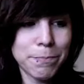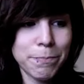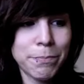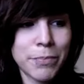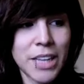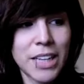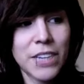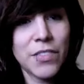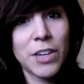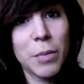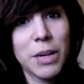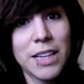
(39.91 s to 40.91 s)
And then if
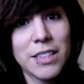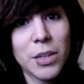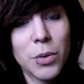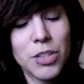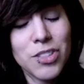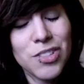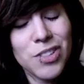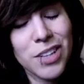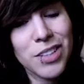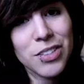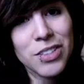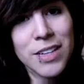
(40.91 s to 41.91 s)
anybody has any questions, you guys
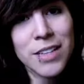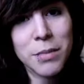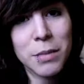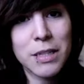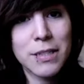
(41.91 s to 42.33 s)
could just ask me.